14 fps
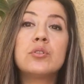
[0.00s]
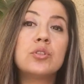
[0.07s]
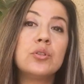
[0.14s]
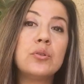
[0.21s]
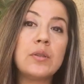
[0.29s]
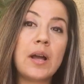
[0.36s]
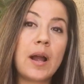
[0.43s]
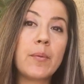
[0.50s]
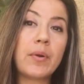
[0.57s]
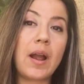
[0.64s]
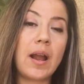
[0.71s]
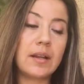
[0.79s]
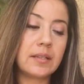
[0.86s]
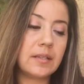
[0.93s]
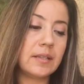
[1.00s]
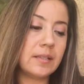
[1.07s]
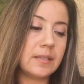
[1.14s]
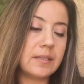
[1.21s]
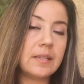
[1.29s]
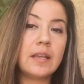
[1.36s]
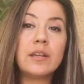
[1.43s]
do that
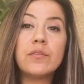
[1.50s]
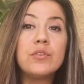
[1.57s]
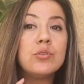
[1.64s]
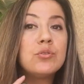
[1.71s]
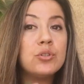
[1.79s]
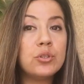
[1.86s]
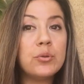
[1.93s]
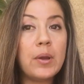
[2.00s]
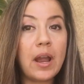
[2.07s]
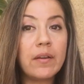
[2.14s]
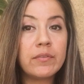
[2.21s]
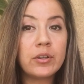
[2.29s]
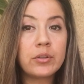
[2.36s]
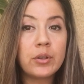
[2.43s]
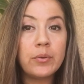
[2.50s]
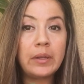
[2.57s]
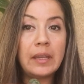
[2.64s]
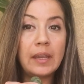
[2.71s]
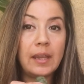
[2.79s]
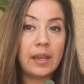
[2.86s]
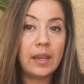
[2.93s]
practice. And if you do have your
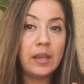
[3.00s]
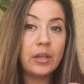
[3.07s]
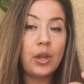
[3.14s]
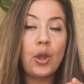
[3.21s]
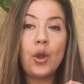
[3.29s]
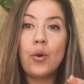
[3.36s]
Yoni egg,